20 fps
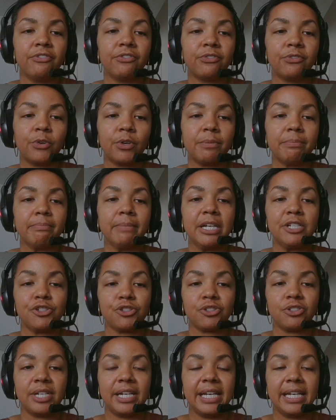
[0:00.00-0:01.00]
for
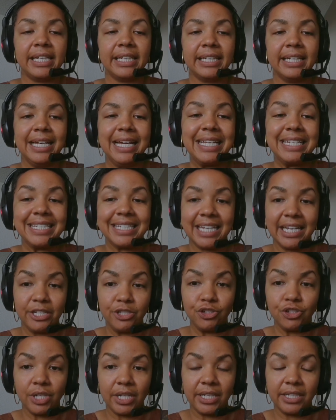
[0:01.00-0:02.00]
measuring
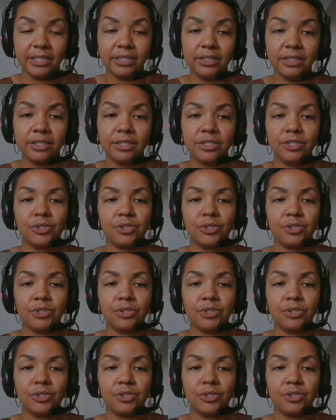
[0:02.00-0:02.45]
intention